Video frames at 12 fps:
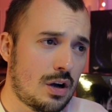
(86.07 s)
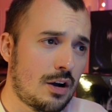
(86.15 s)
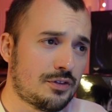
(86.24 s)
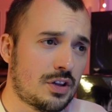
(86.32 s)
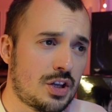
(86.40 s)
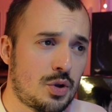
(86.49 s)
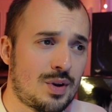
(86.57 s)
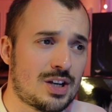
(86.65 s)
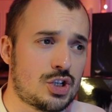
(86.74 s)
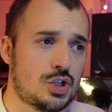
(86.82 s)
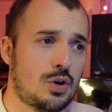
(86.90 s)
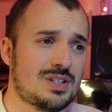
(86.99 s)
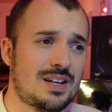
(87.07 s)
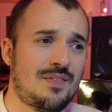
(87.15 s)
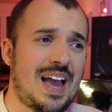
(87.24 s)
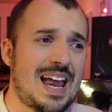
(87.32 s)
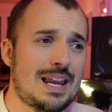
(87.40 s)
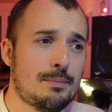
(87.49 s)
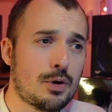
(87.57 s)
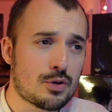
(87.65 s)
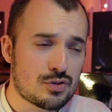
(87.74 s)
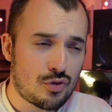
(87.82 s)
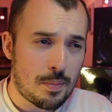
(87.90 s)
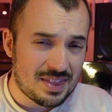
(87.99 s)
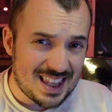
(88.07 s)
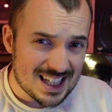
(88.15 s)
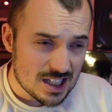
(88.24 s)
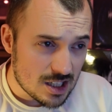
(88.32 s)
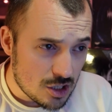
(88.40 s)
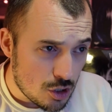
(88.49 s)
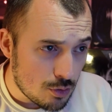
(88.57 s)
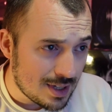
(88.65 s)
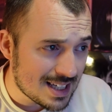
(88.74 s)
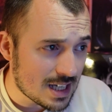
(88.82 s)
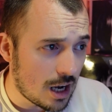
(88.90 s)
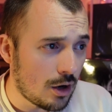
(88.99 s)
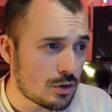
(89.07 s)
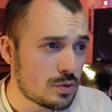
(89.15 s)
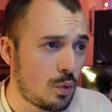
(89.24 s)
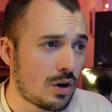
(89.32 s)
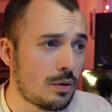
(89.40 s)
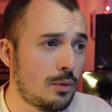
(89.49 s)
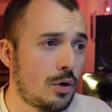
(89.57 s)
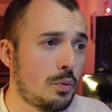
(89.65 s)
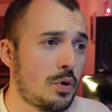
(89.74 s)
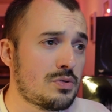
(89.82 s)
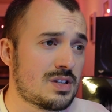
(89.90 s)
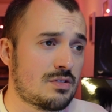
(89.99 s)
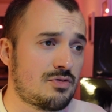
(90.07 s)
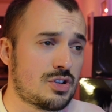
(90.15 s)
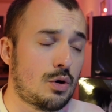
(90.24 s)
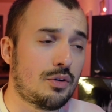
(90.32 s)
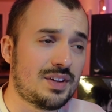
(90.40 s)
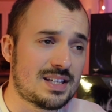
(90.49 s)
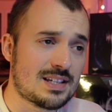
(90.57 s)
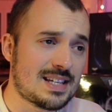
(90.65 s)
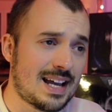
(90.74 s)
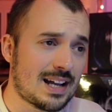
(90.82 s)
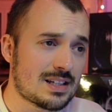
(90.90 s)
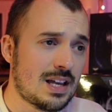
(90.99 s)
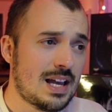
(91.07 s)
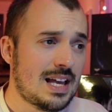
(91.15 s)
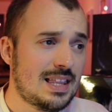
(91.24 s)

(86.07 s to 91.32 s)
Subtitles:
after the unit is shot, if any models from this unit lost 1 or more wounds as a result of these attacks,